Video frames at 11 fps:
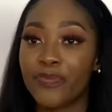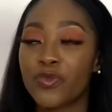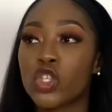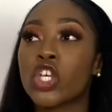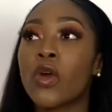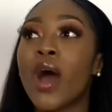
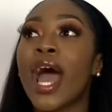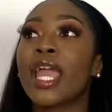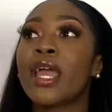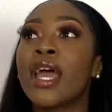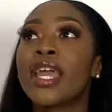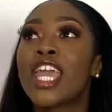So I
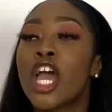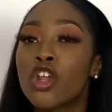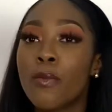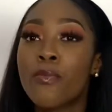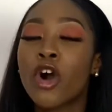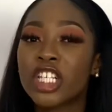
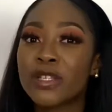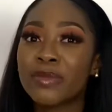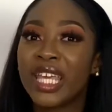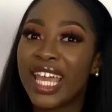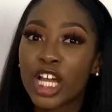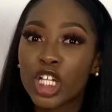cannot possibly
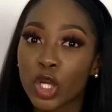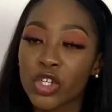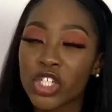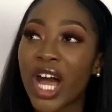get closure.